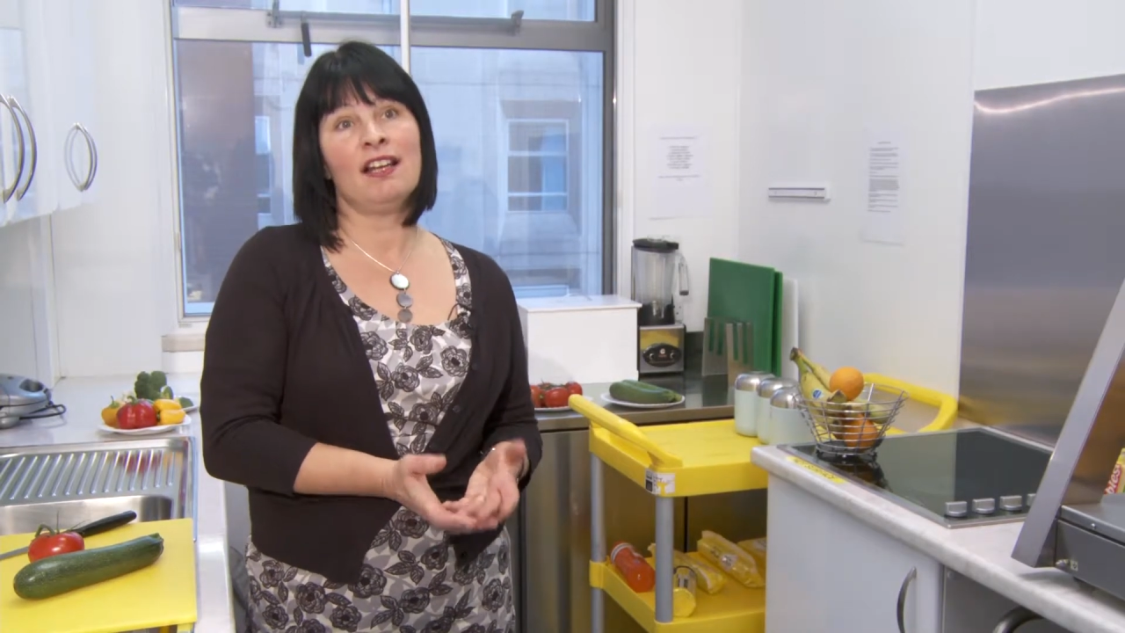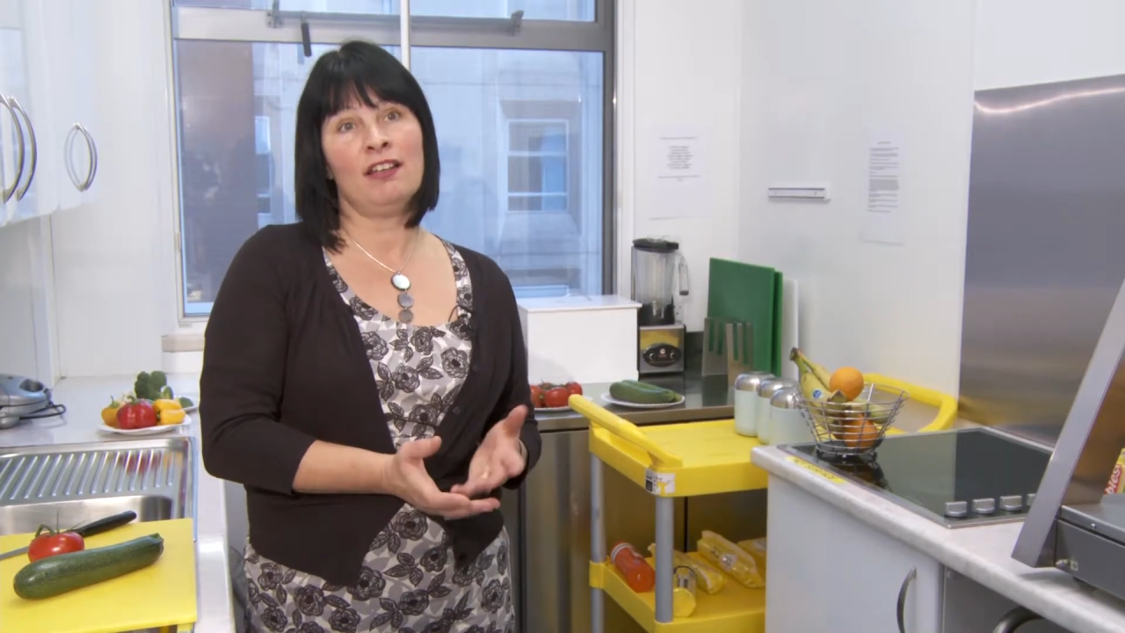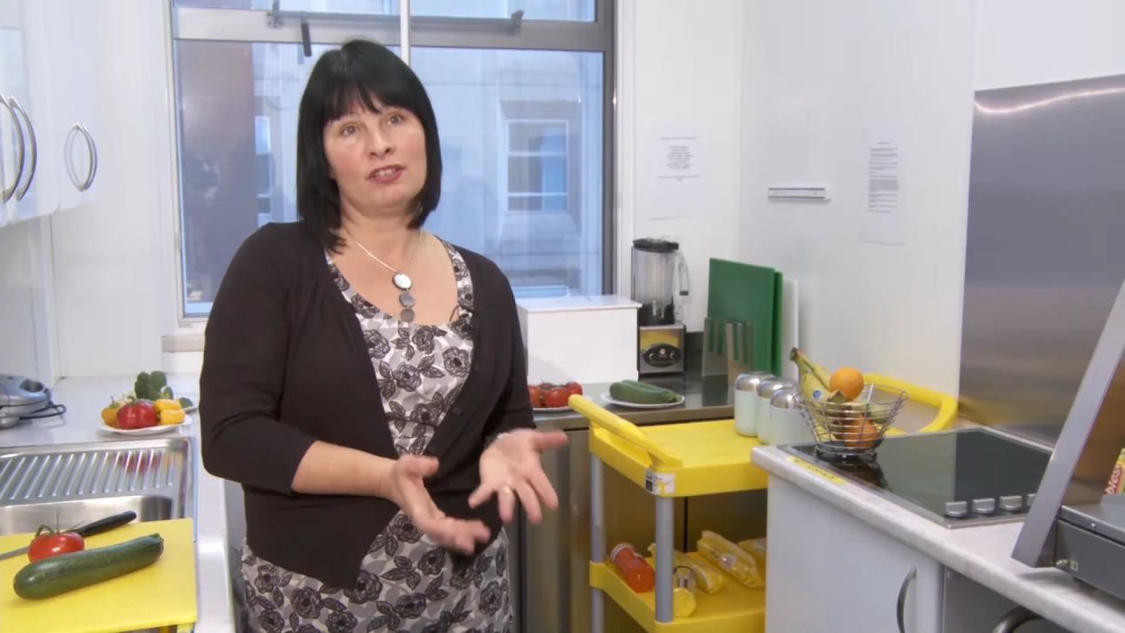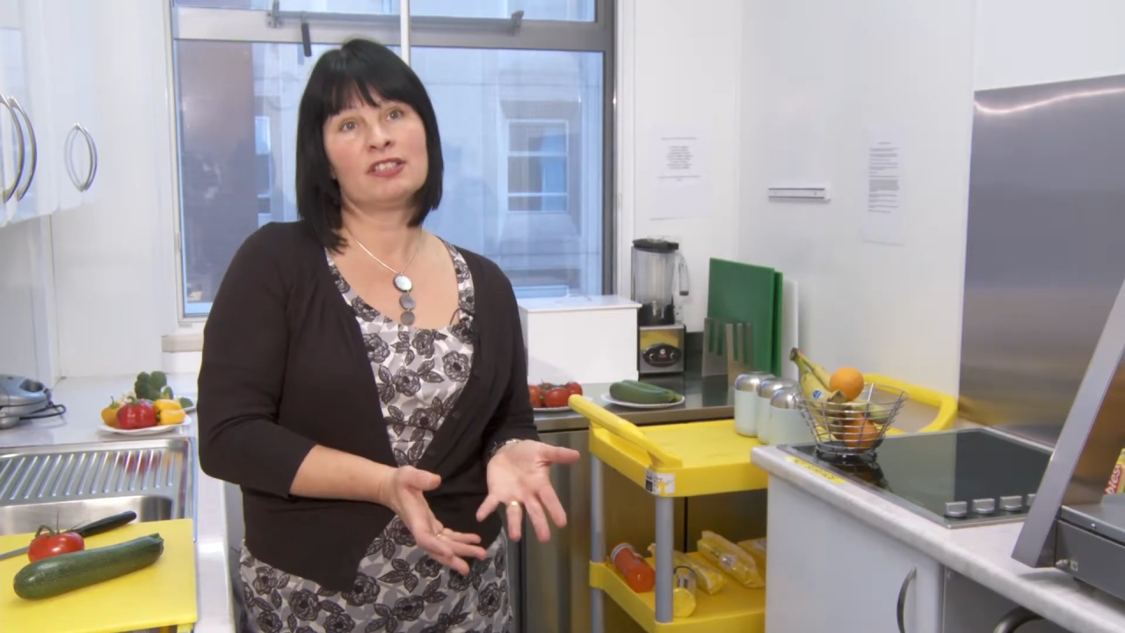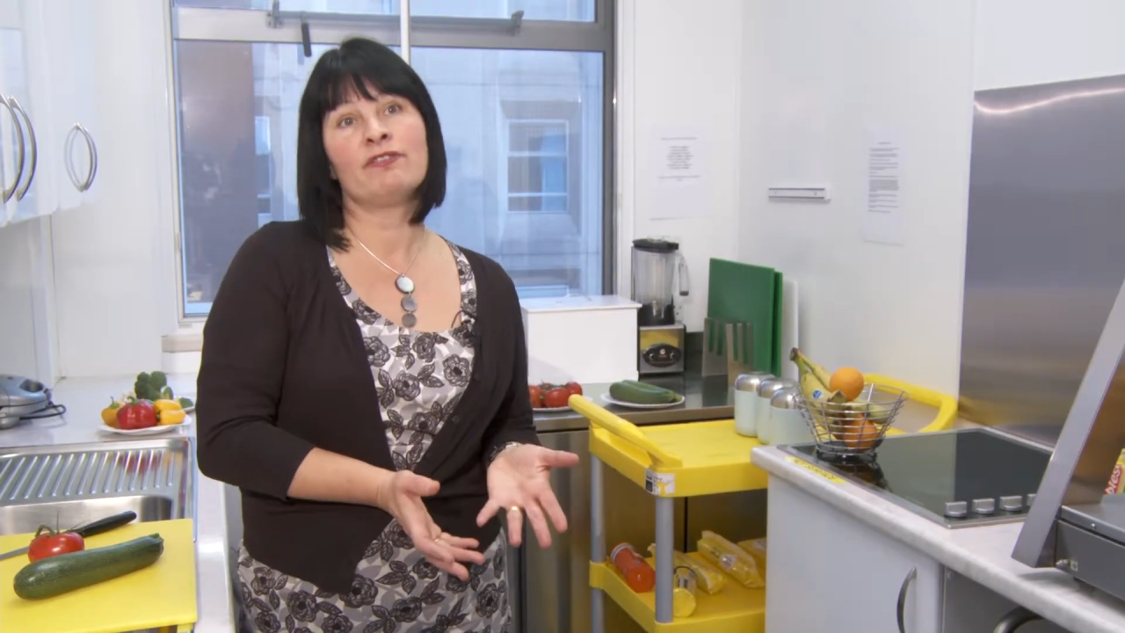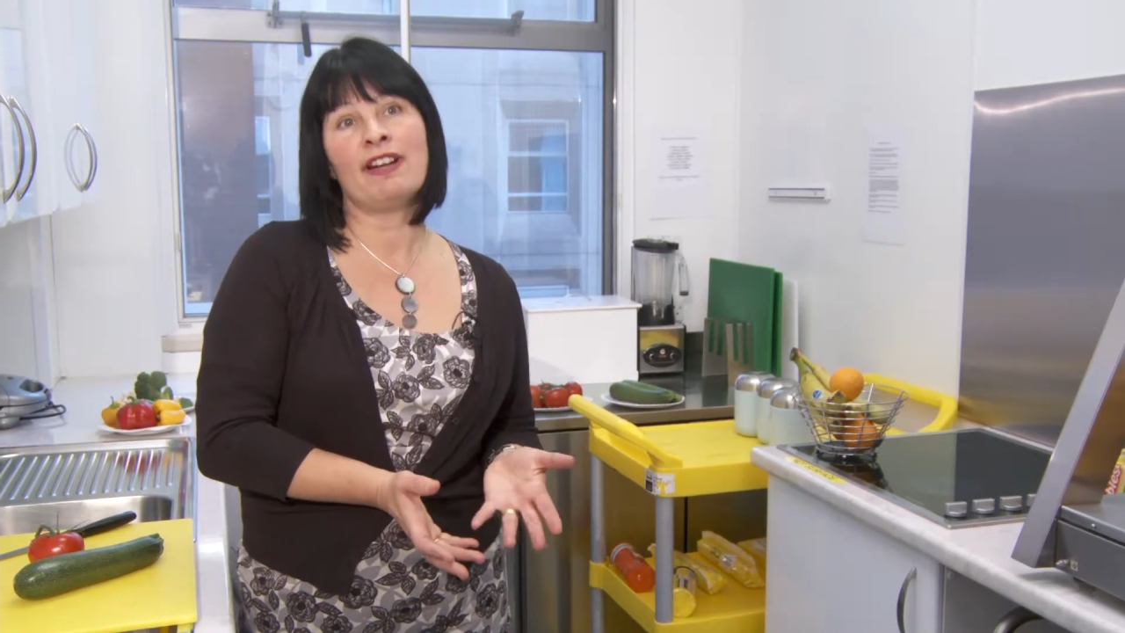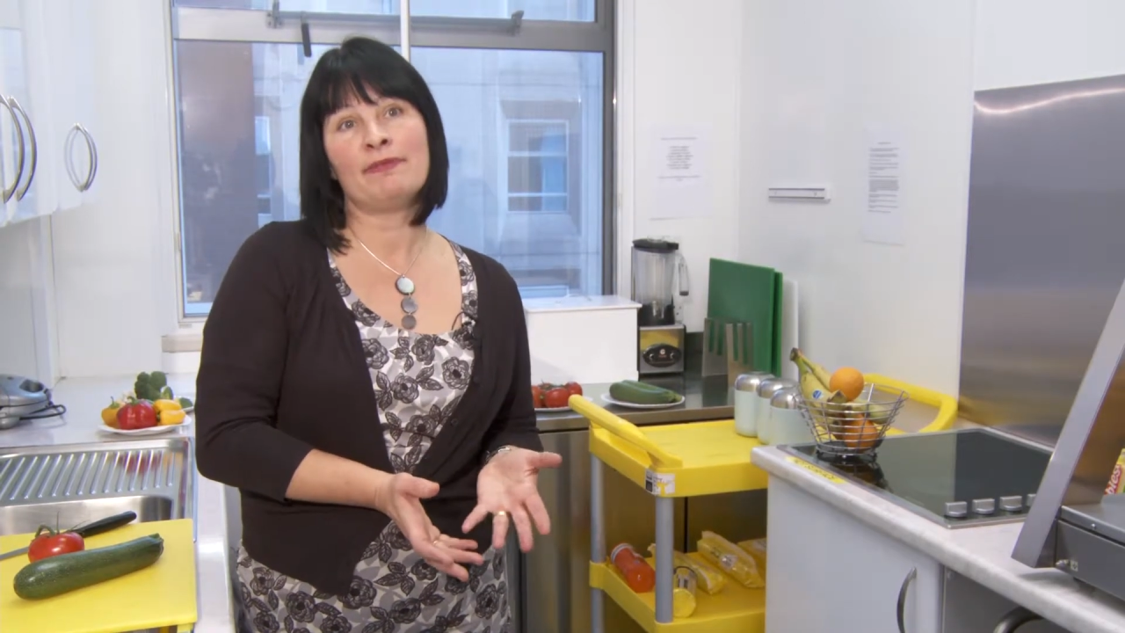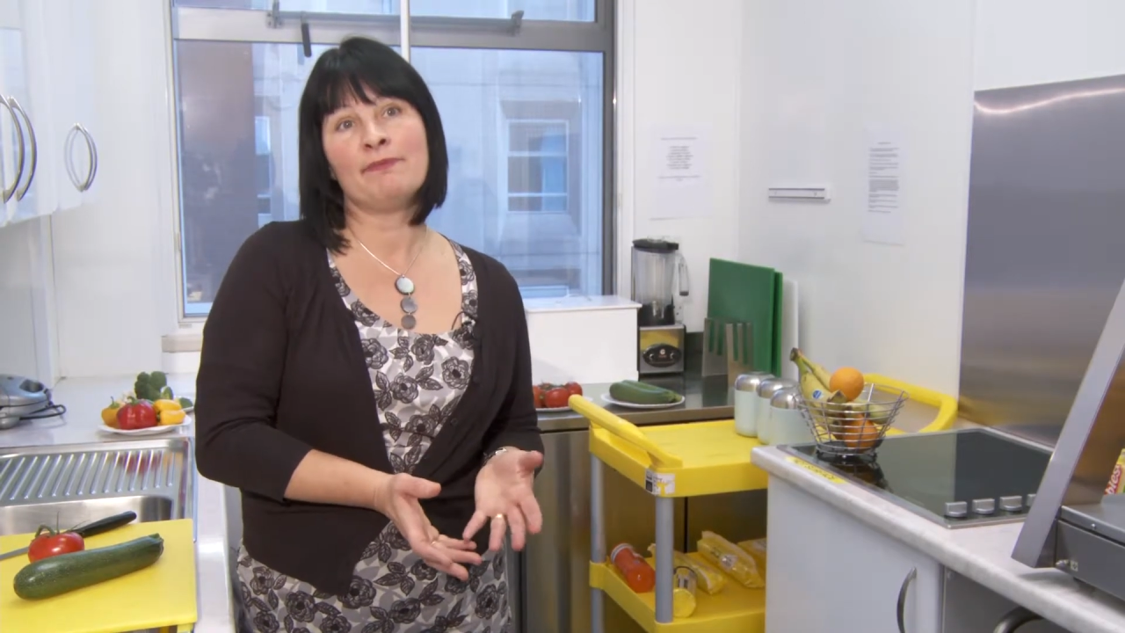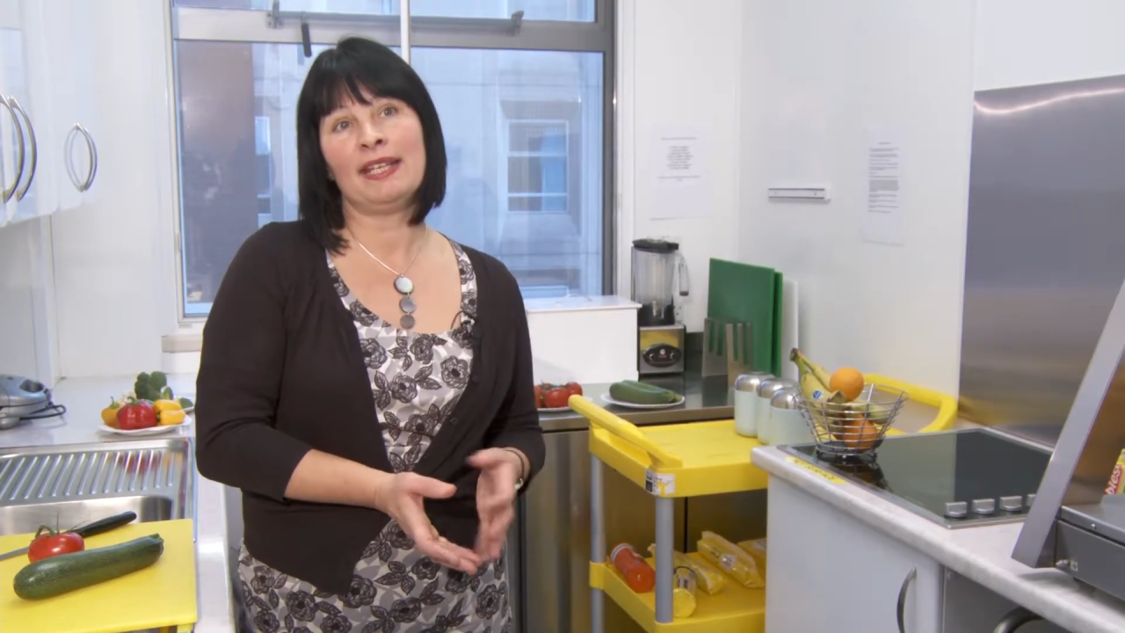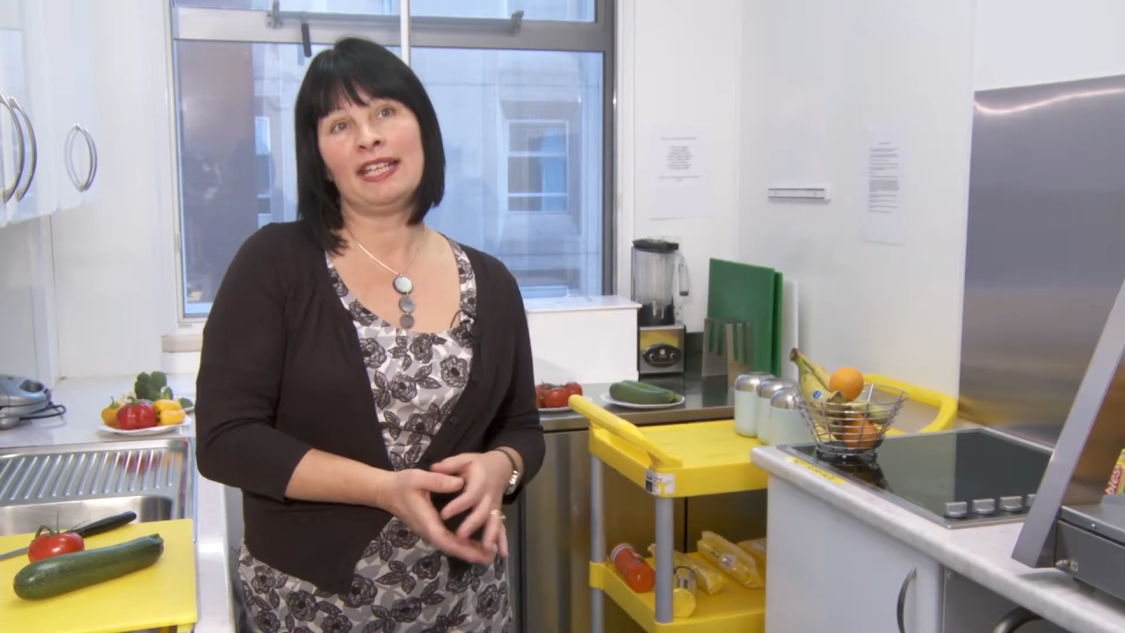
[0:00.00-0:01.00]
lot of
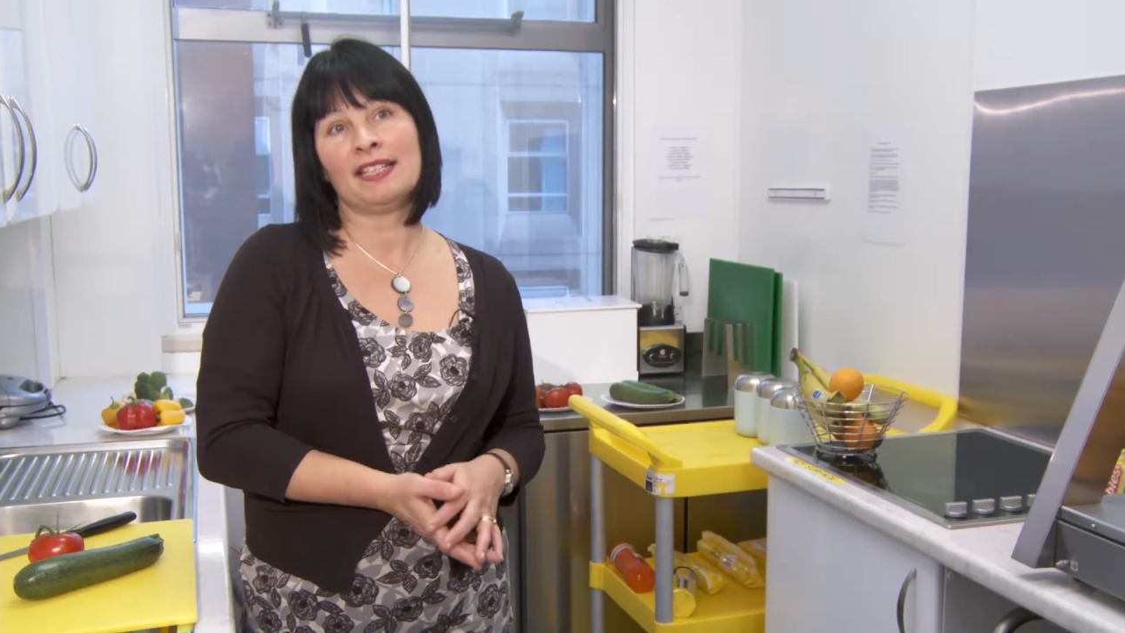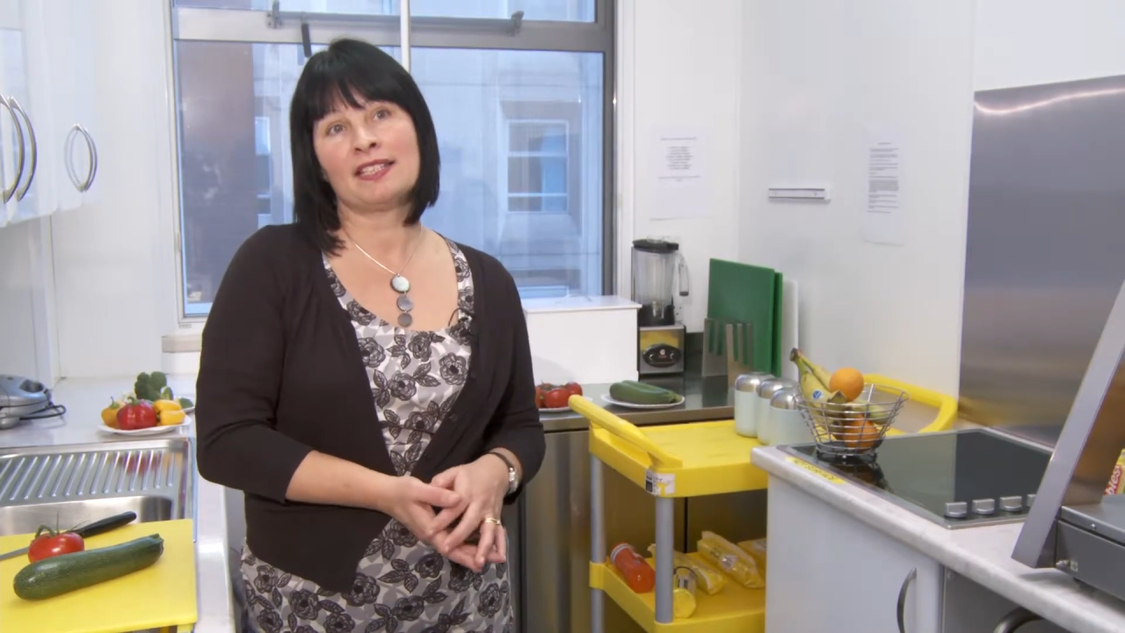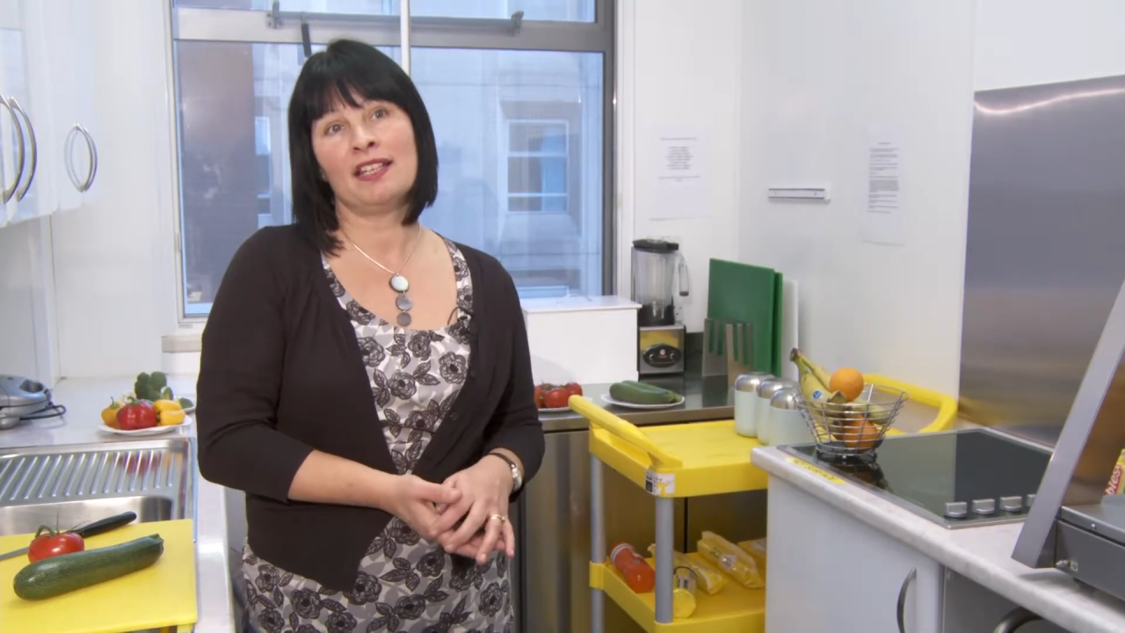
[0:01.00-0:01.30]
red meat,